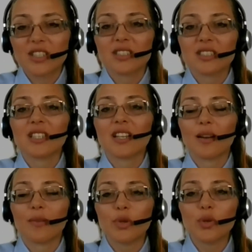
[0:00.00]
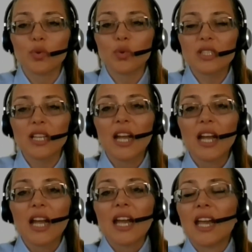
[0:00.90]
is considered abuse
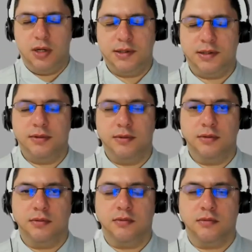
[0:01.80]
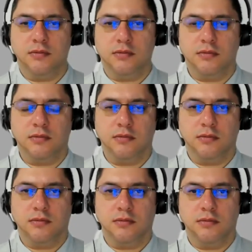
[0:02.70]
yes and so i had to
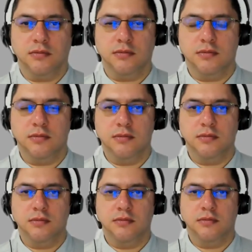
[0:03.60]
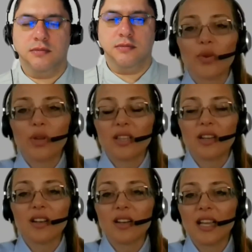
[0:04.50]
interpret for this lady and for in
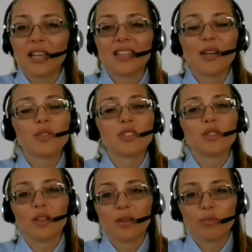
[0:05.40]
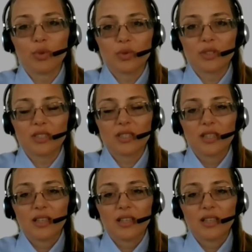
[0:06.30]
her head that was not abuse